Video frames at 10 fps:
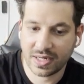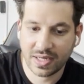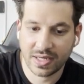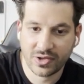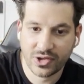and
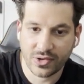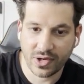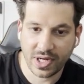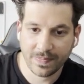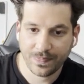then
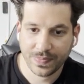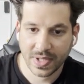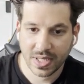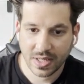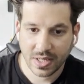3.
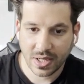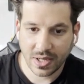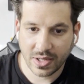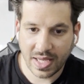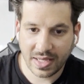
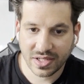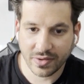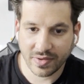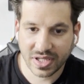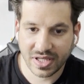Okay,
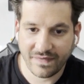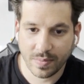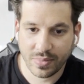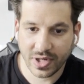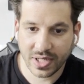so a
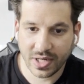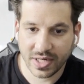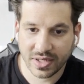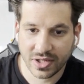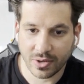
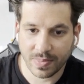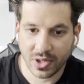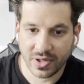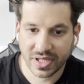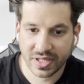7.9 stop
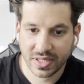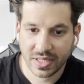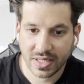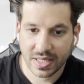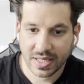loss.
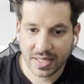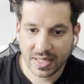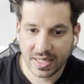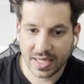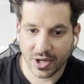
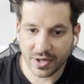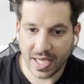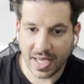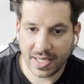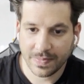Click
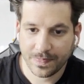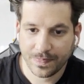OK.